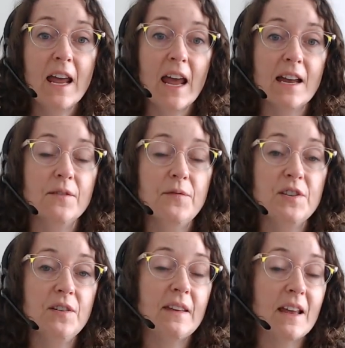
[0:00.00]
and
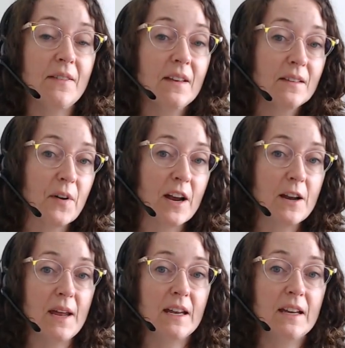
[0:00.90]
deficiency in this
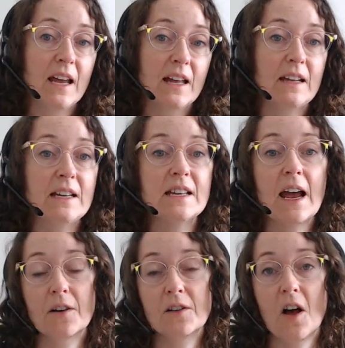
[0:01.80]
vitamin can lead to
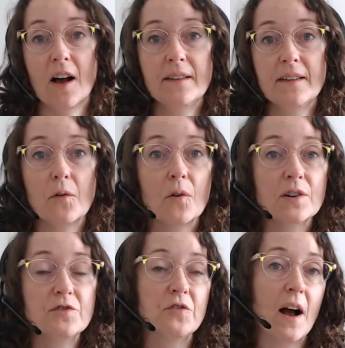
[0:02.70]
hair loss or
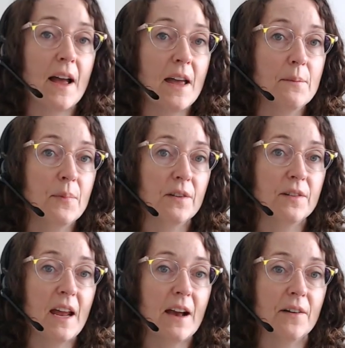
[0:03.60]
dry and brittle
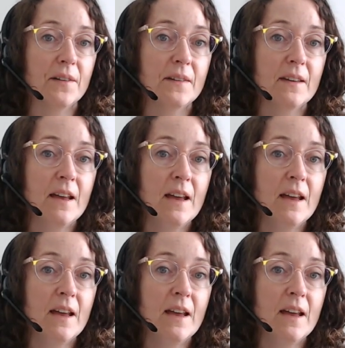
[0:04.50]
nails.